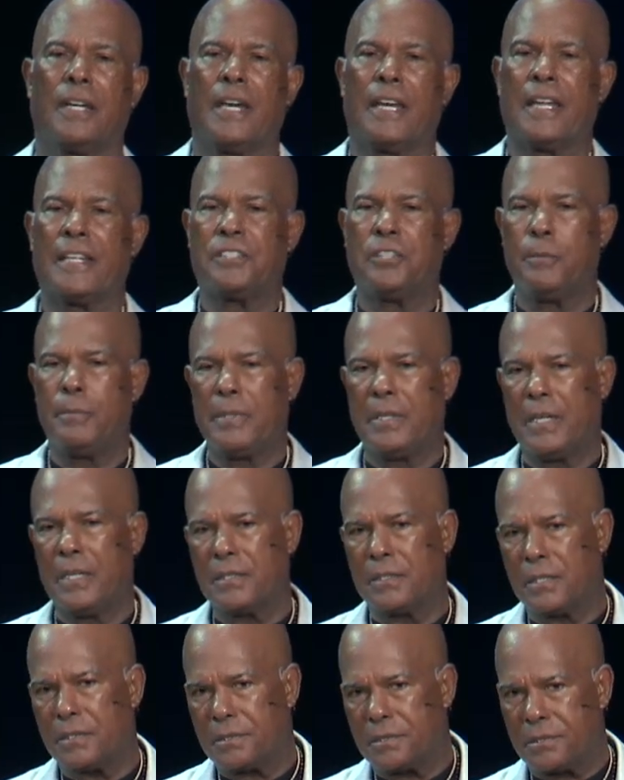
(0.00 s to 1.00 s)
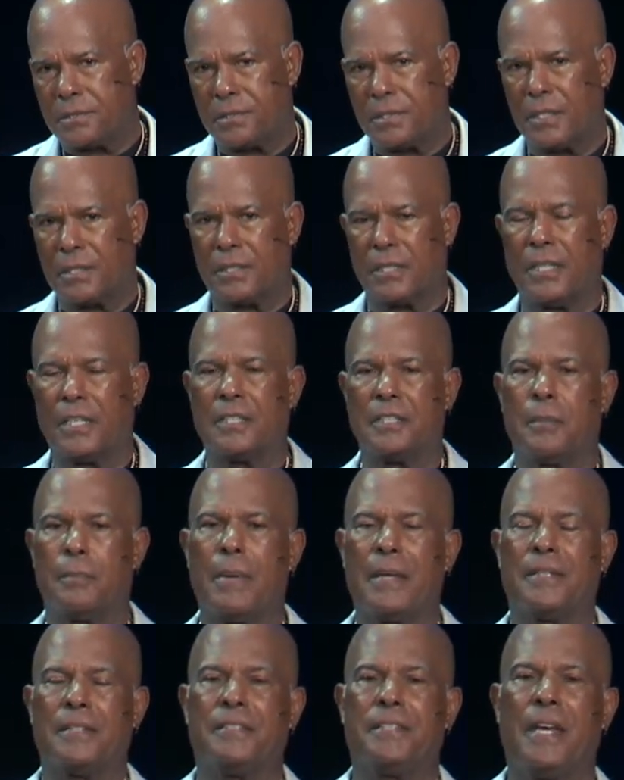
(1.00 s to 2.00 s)
And as you begin to sit into
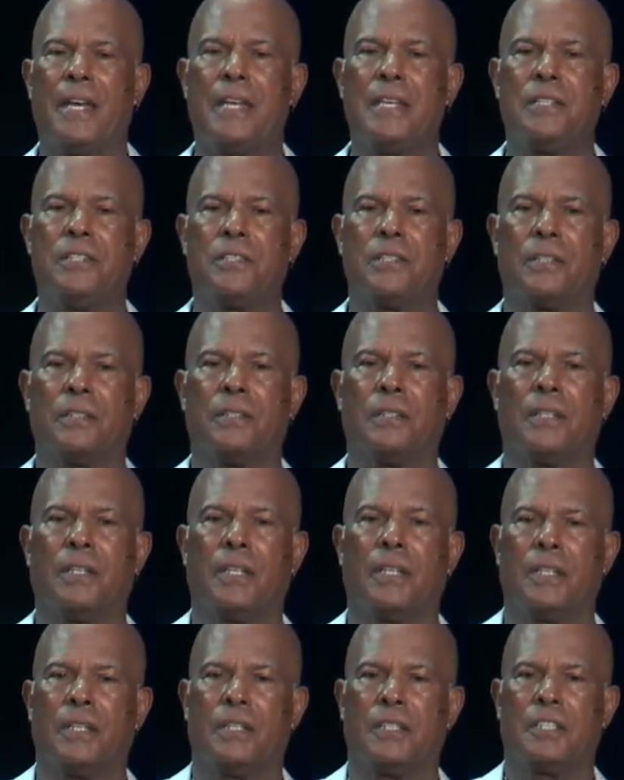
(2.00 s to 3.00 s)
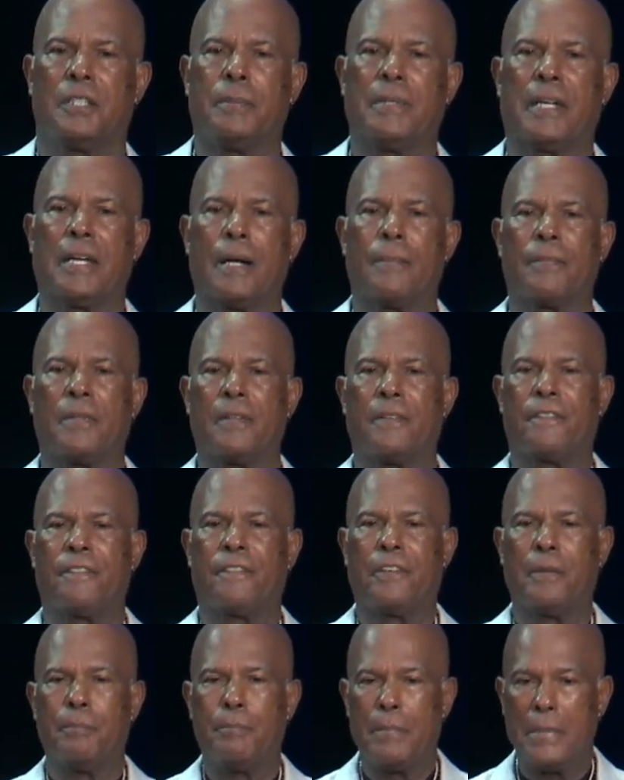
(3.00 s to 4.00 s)
meditation, to become
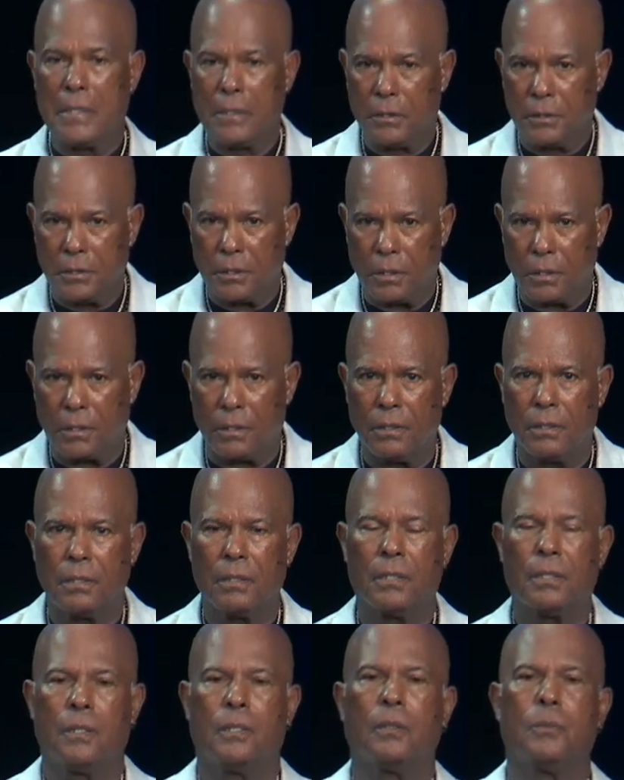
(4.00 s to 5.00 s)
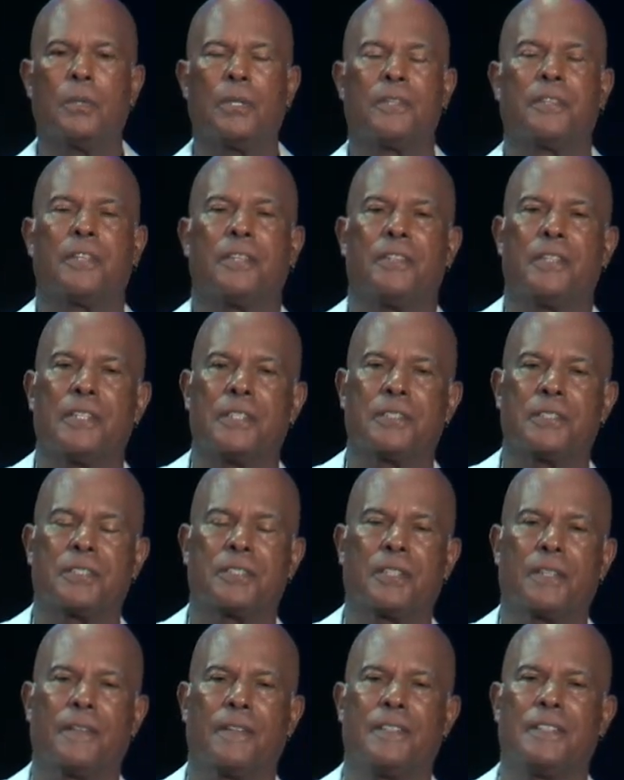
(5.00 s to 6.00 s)
familiar with
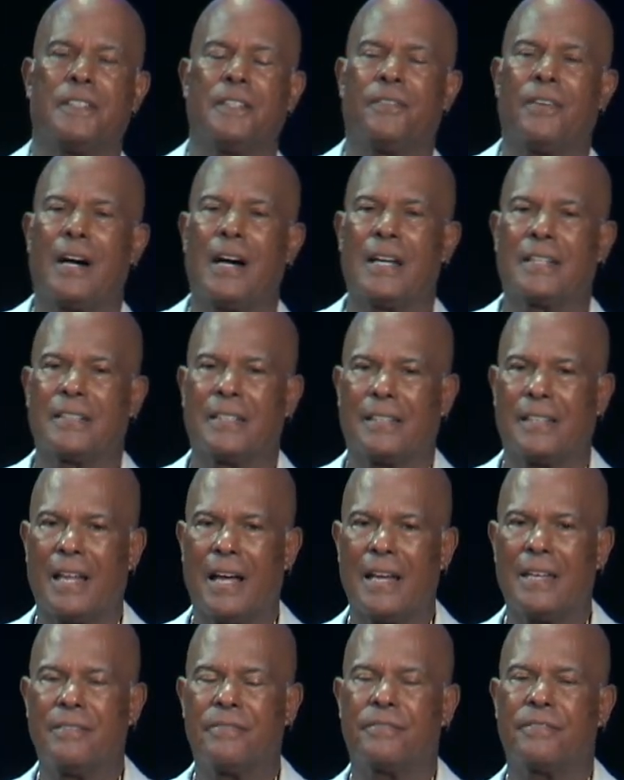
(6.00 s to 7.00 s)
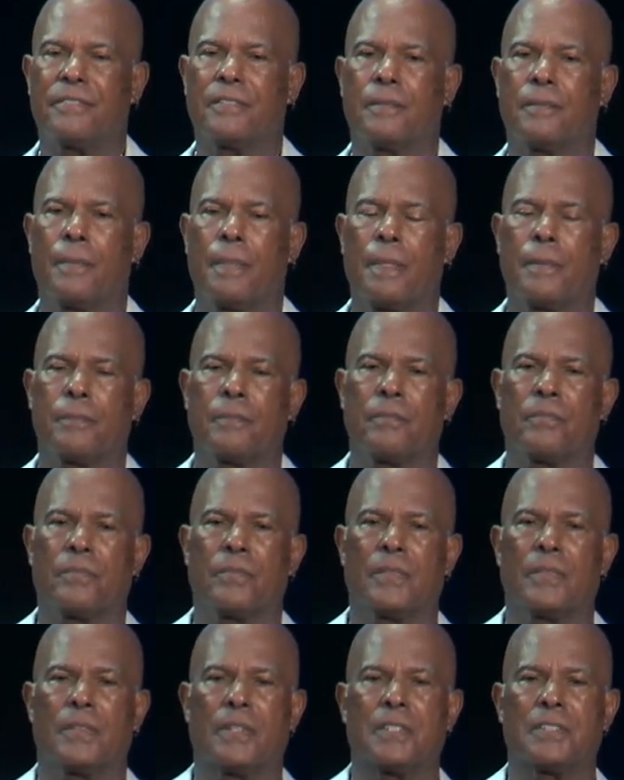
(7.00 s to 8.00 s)
this divine life,
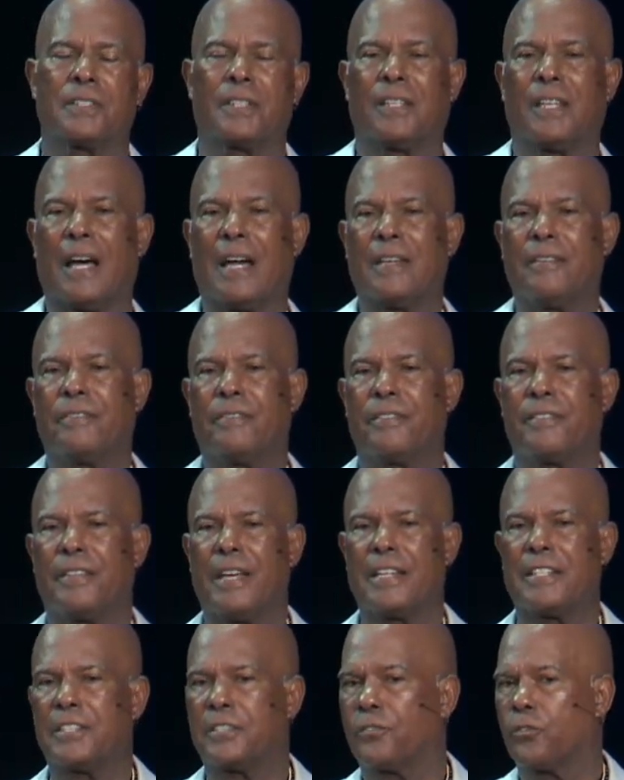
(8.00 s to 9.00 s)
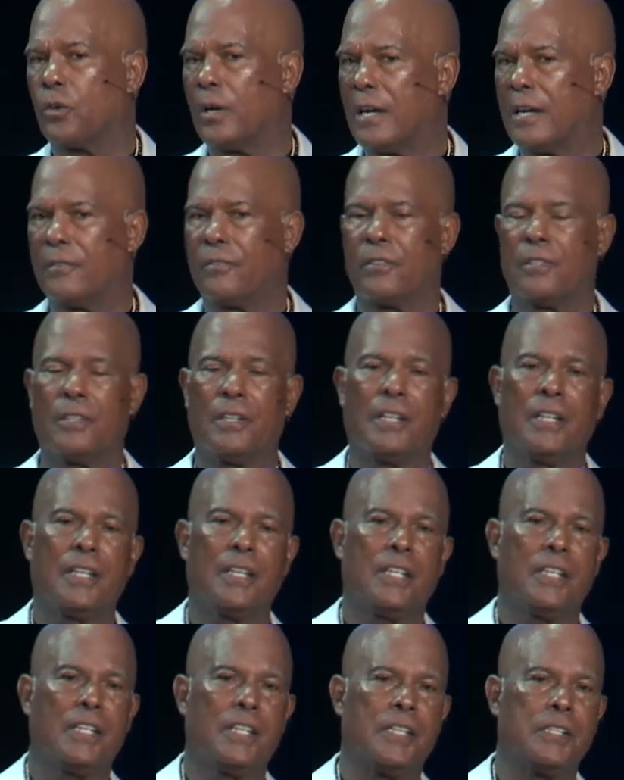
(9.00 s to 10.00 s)
this life that is forever,
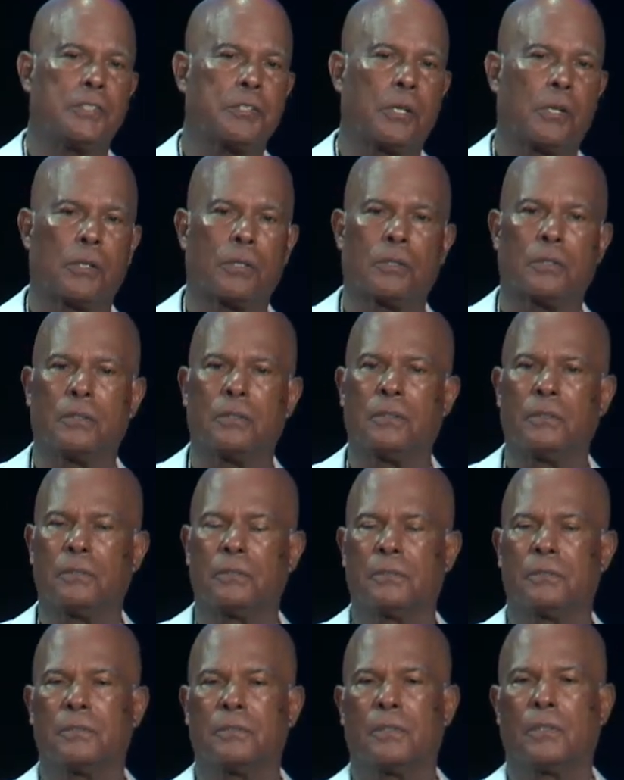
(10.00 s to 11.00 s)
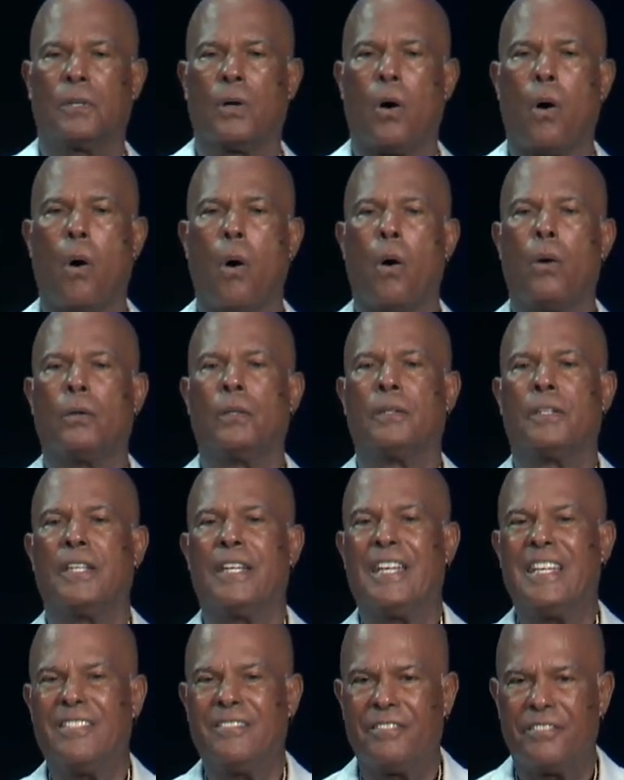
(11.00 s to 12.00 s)
eternal,
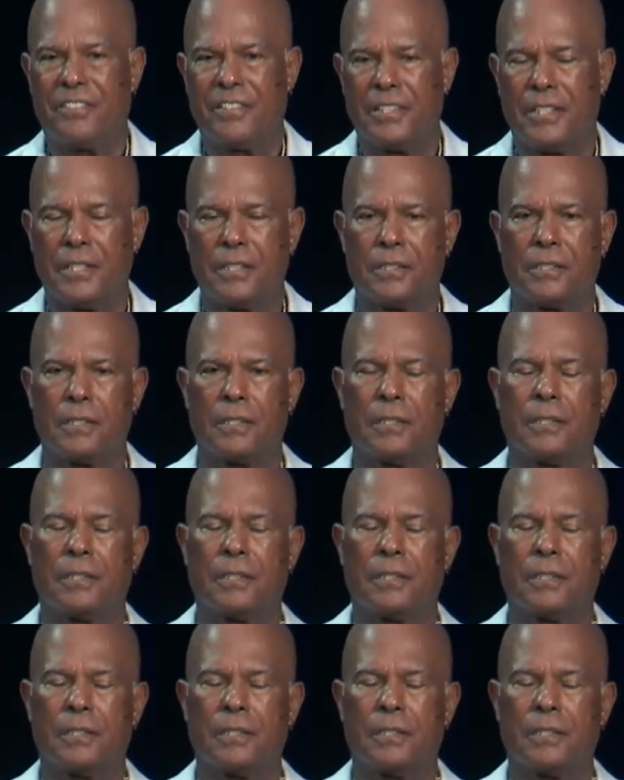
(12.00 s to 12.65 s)
infinite,